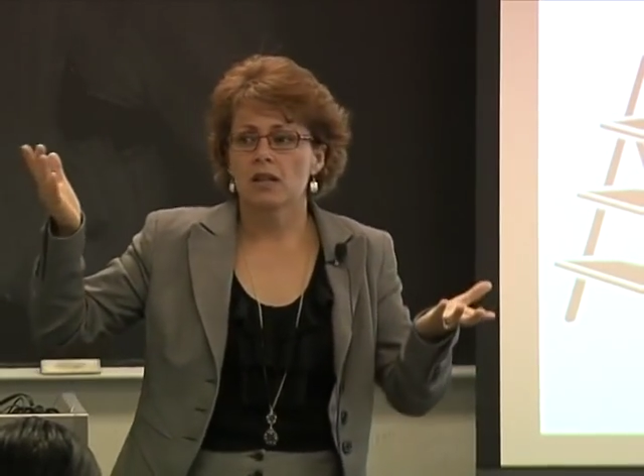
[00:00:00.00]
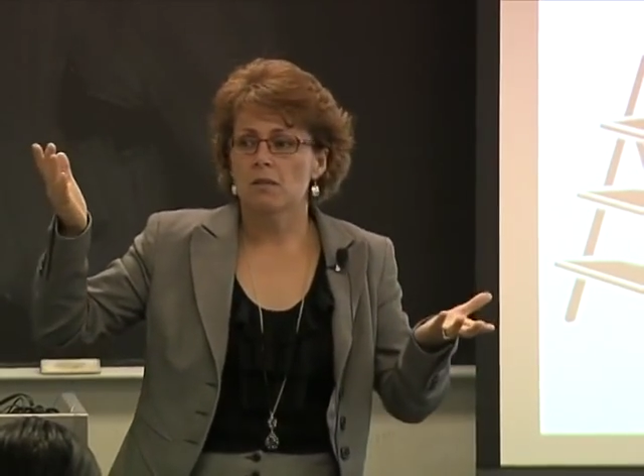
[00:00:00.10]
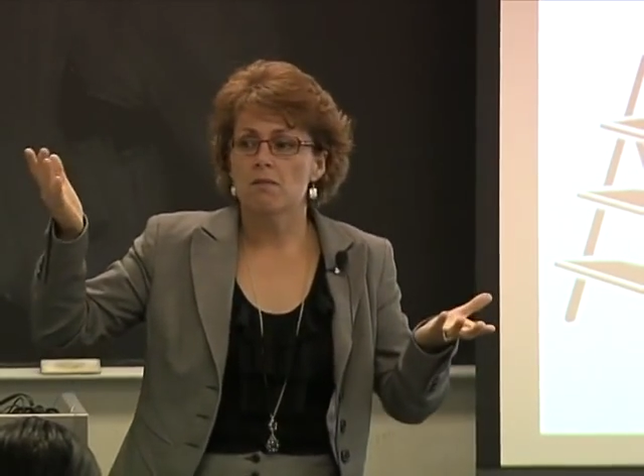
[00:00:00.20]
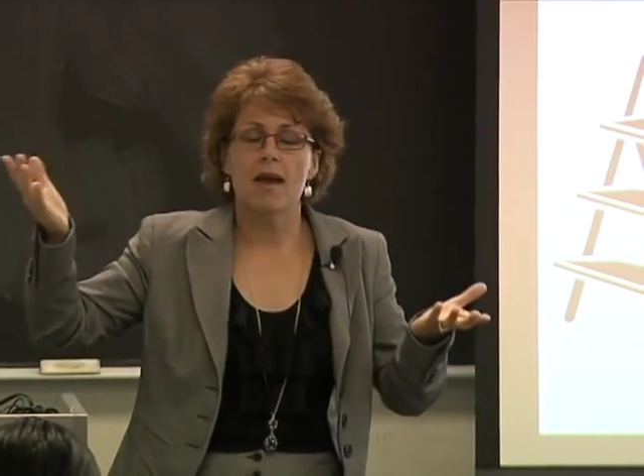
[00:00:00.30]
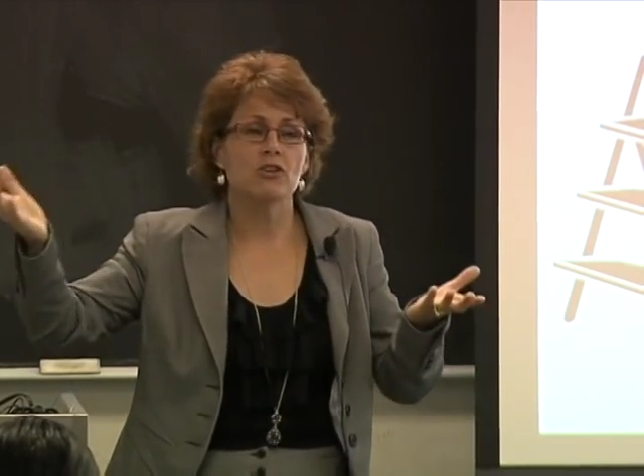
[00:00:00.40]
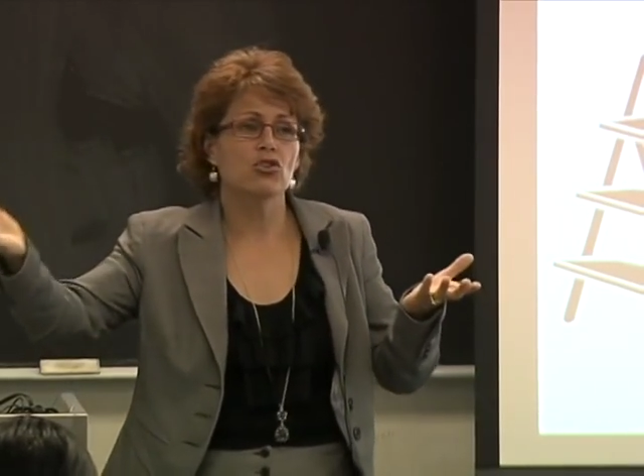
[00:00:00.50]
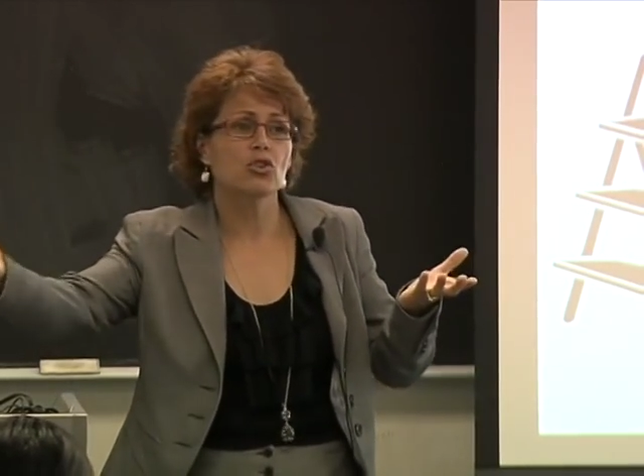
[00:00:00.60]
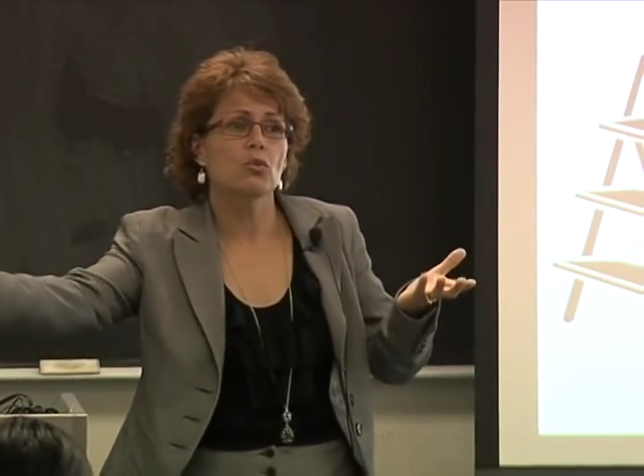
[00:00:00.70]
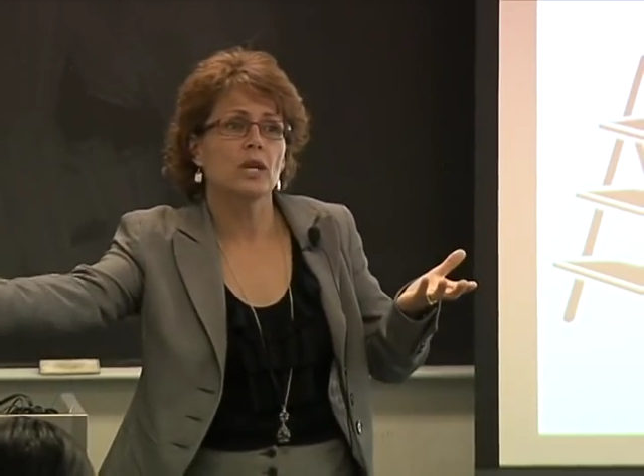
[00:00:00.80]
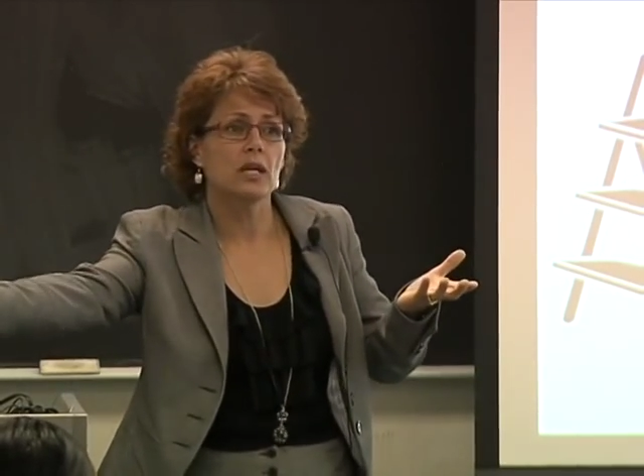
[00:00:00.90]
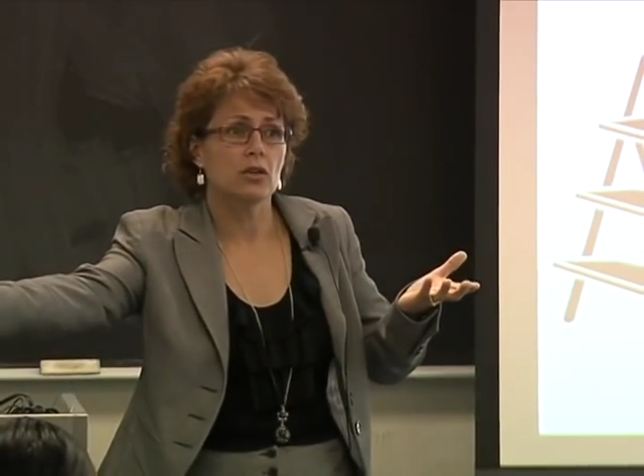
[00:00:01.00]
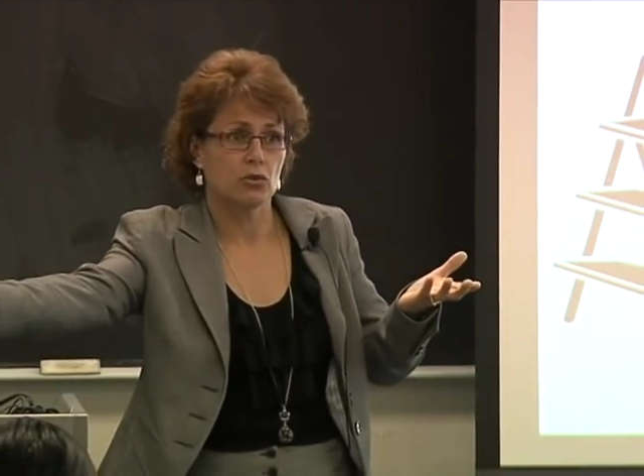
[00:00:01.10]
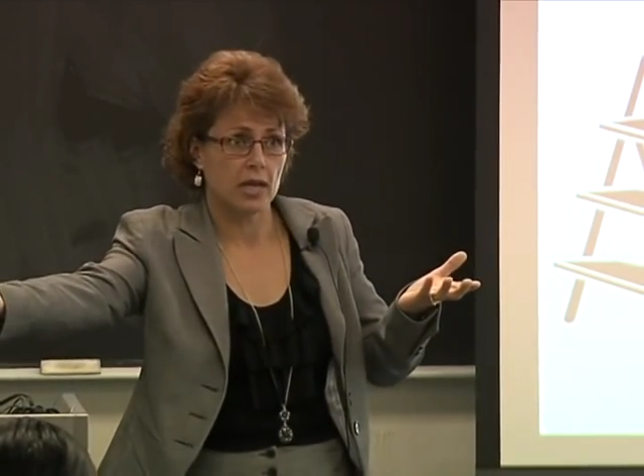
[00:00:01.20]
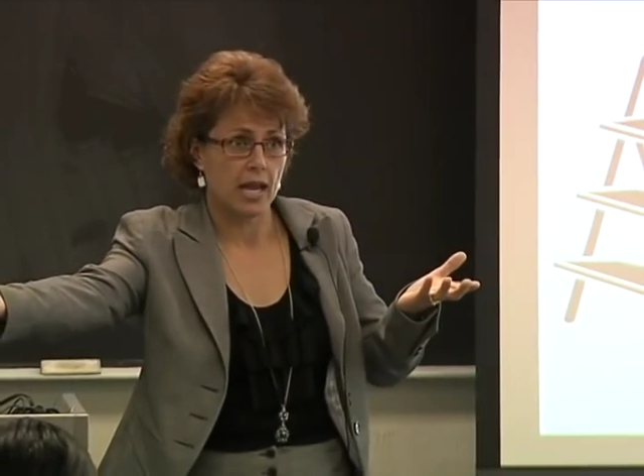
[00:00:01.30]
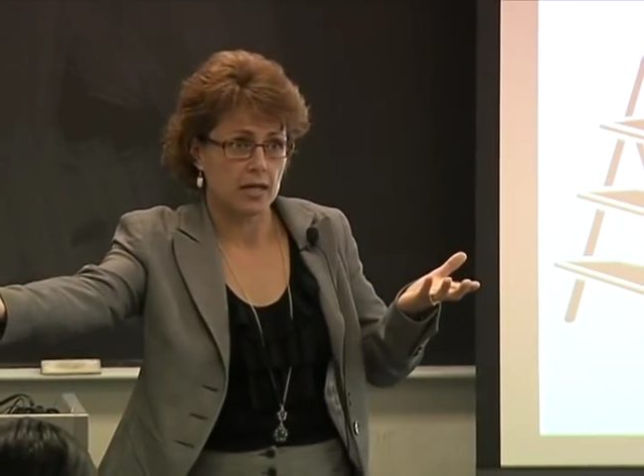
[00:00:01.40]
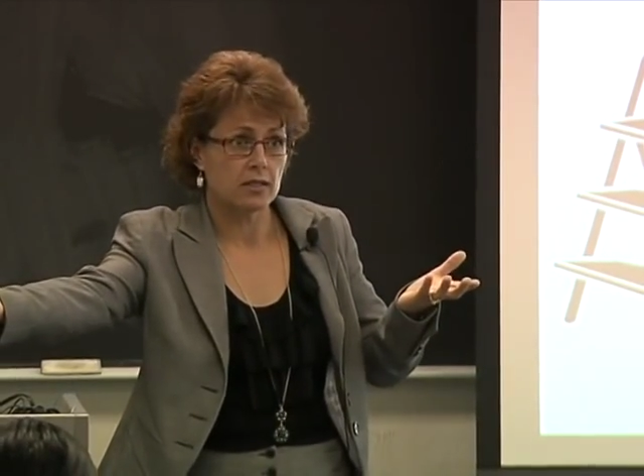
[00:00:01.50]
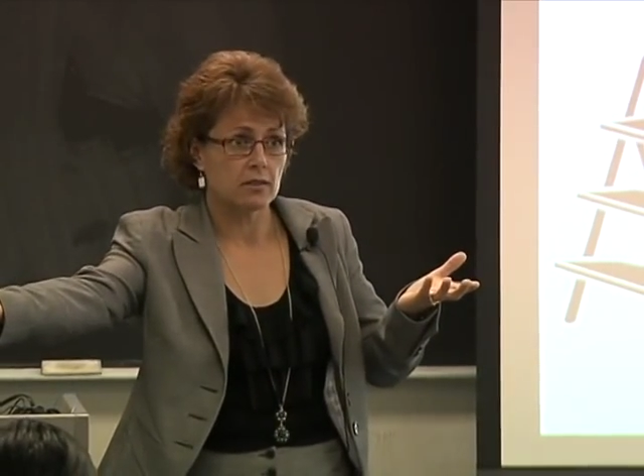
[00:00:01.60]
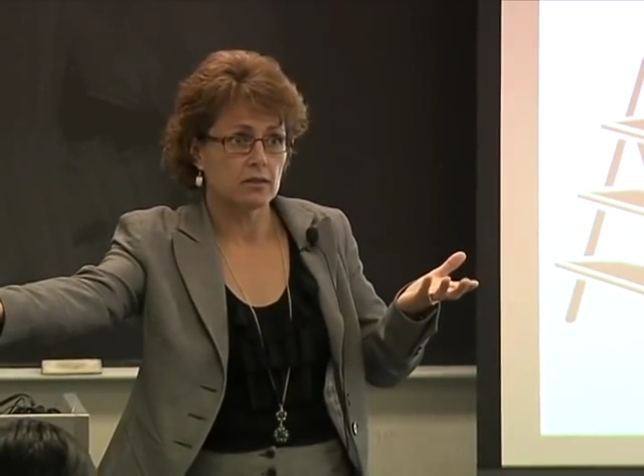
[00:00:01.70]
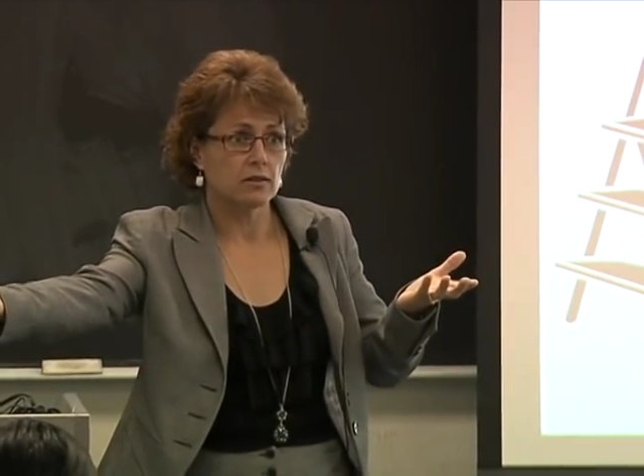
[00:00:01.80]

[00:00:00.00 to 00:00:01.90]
the measures we create